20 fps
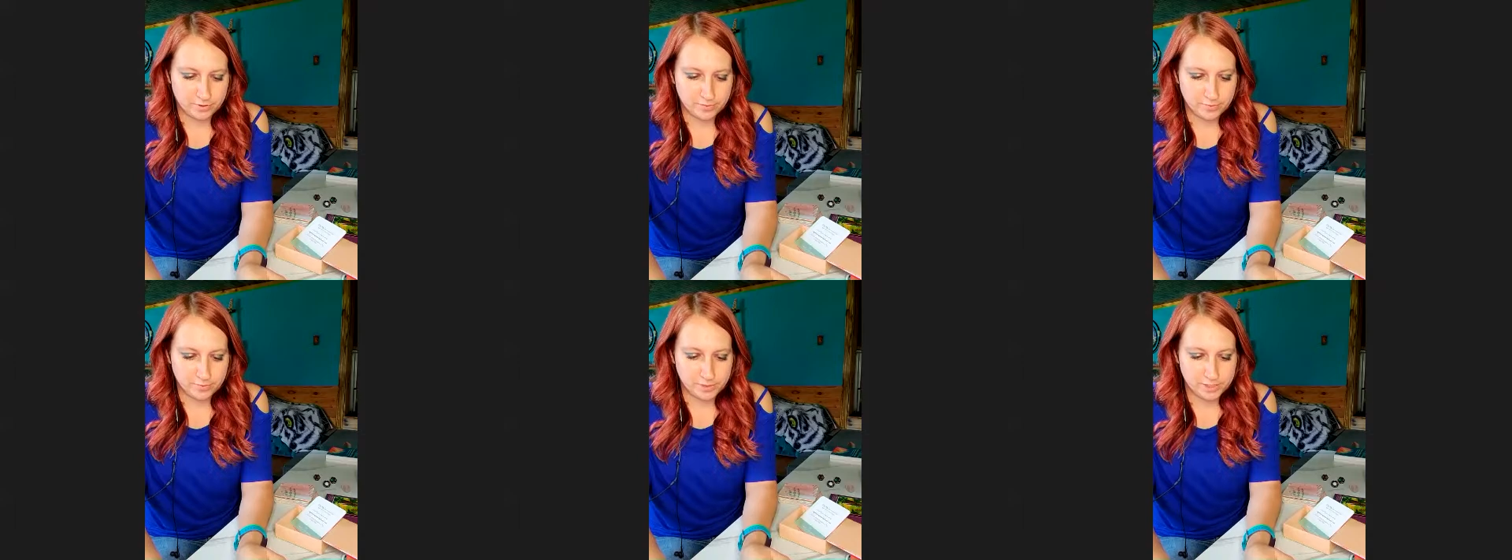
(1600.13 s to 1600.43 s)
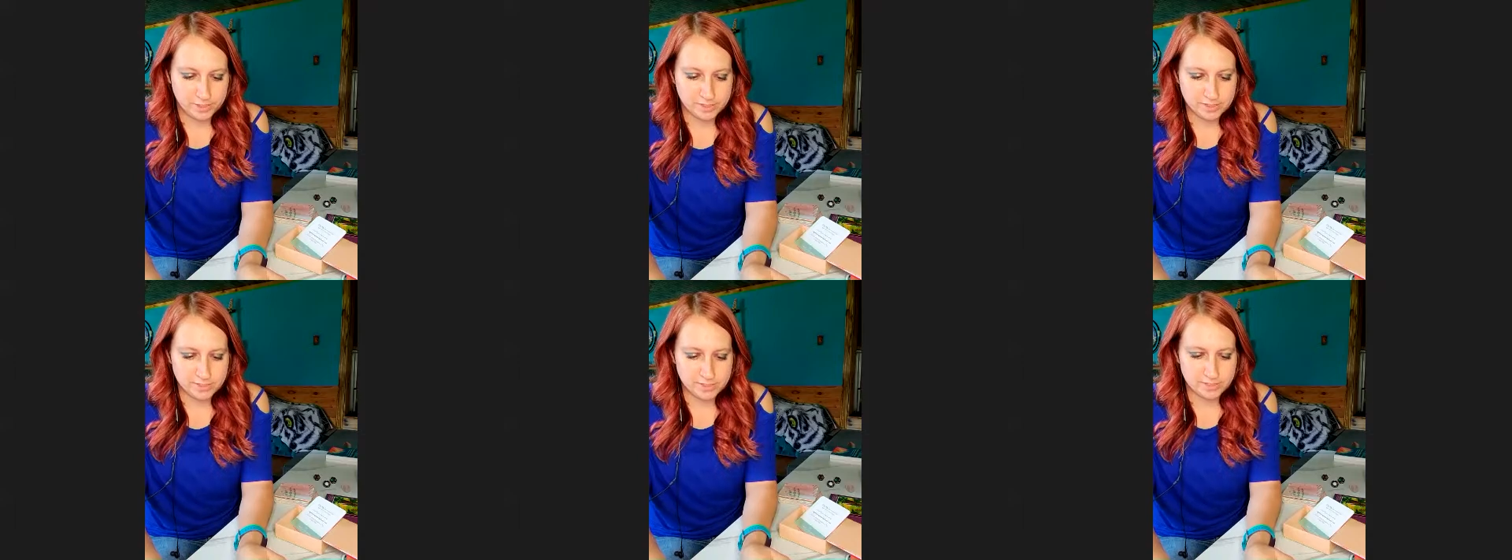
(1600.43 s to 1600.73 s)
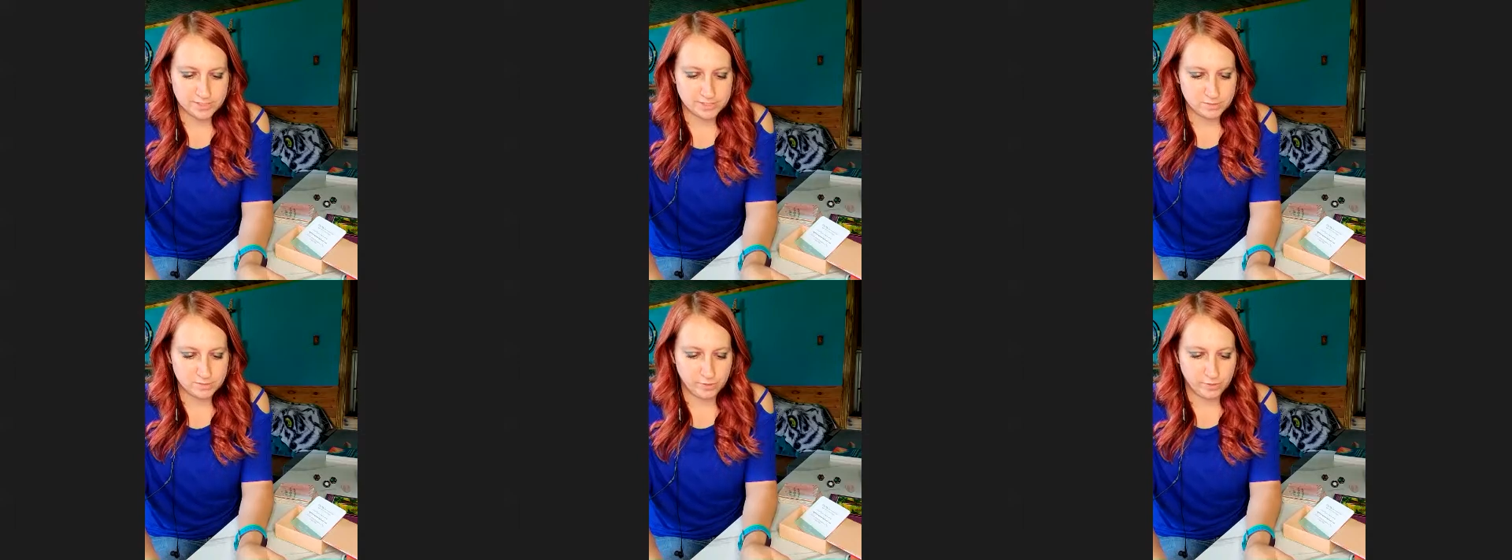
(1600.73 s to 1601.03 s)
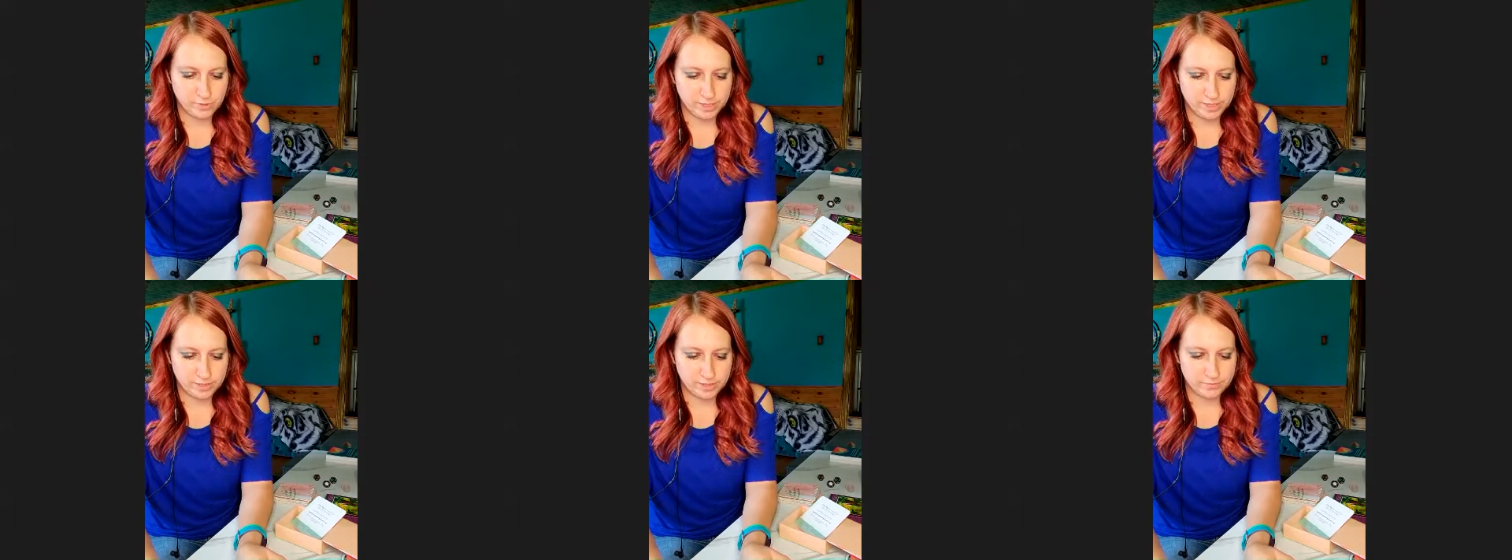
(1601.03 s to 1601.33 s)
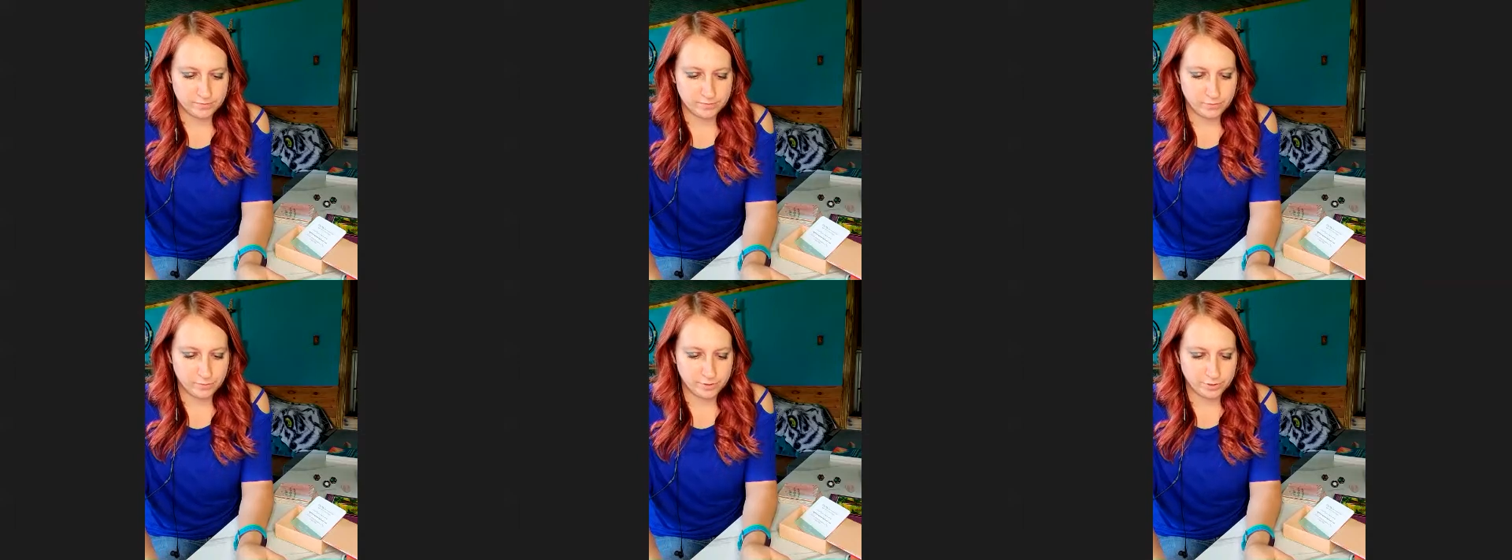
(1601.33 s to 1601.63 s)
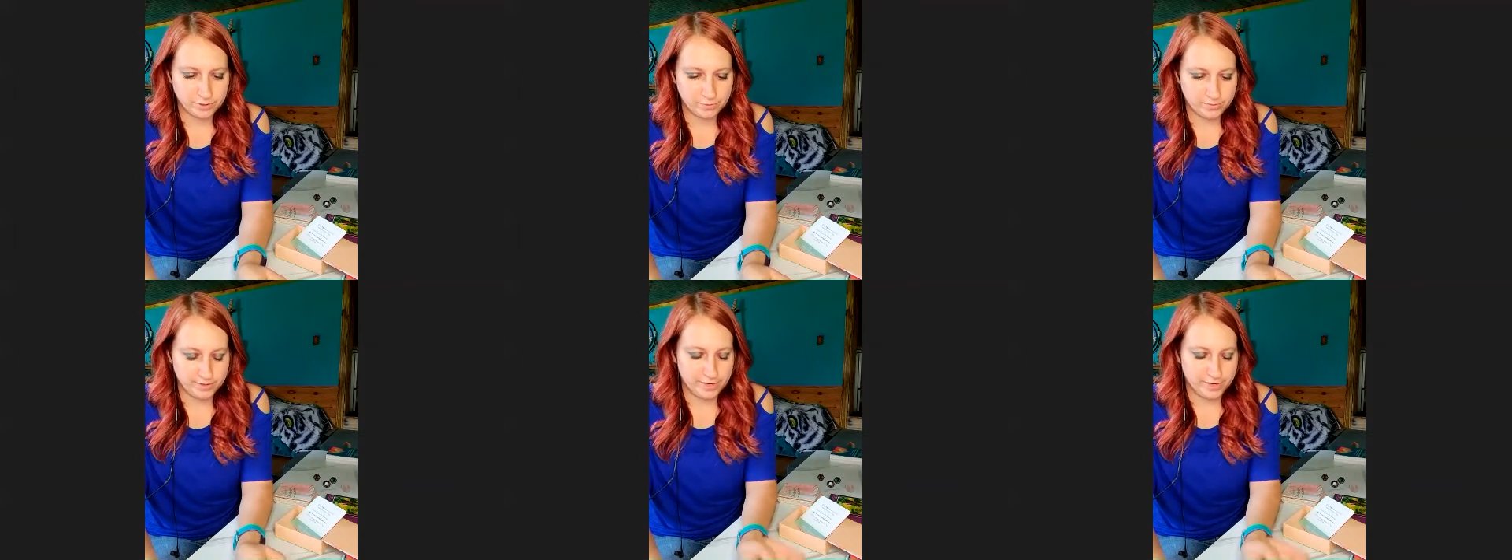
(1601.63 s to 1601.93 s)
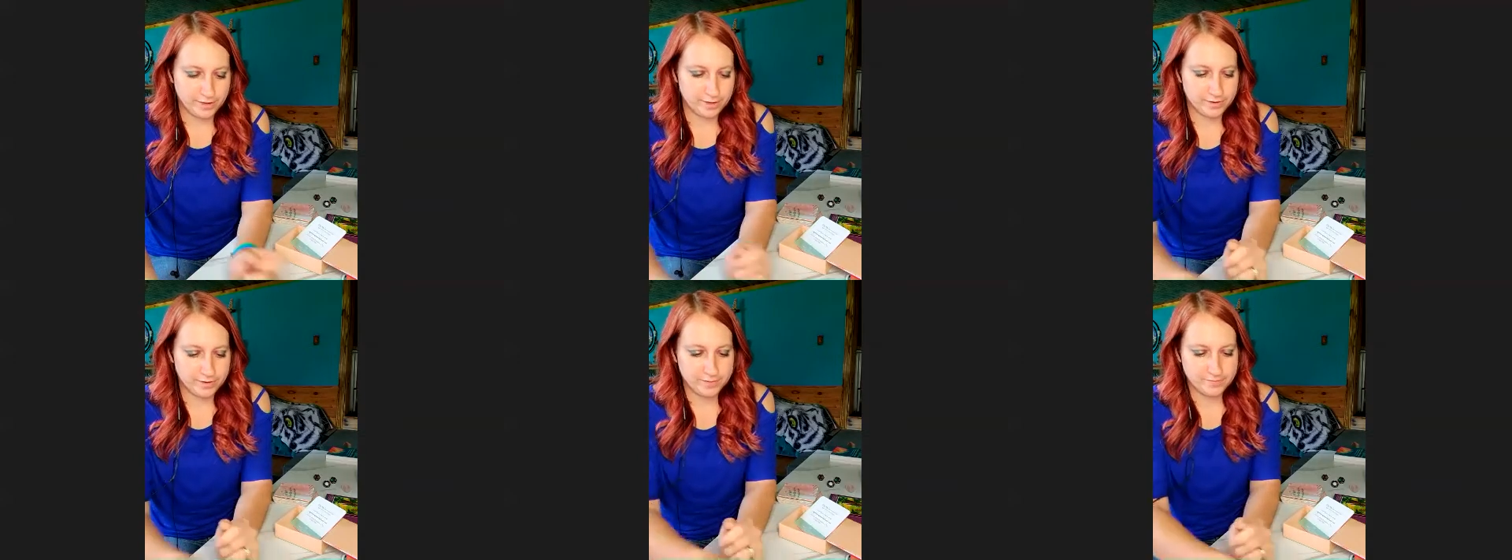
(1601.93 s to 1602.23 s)
Peace is waiting for you
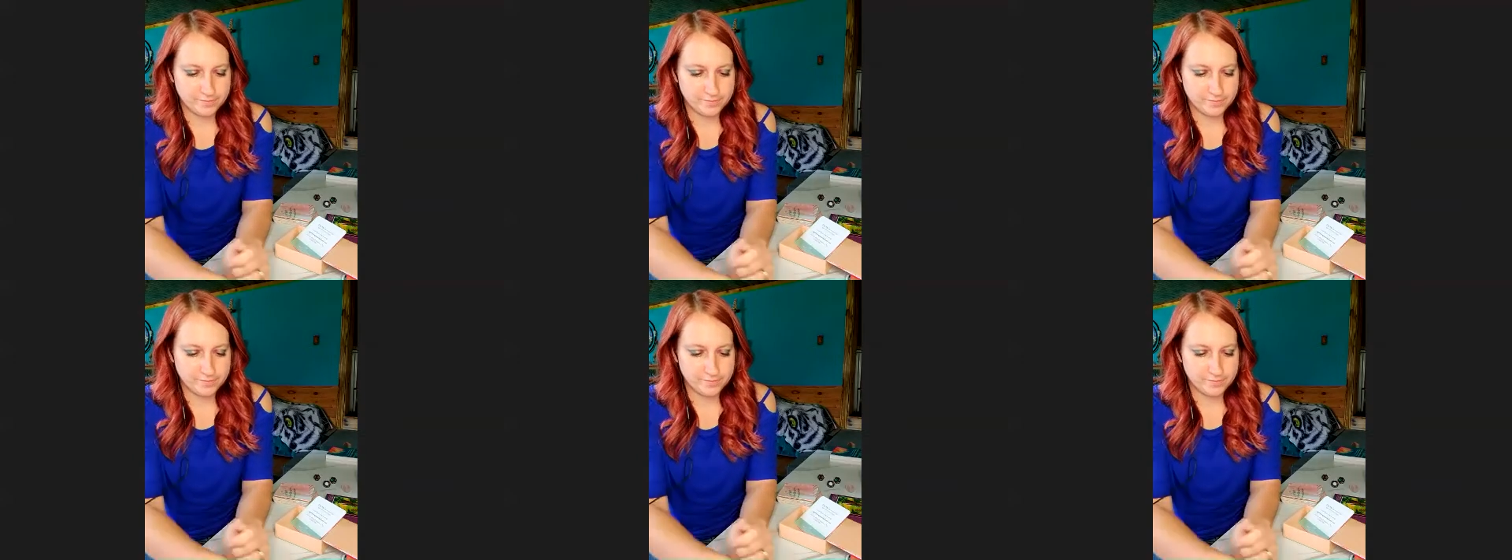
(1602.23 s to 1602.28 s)
there.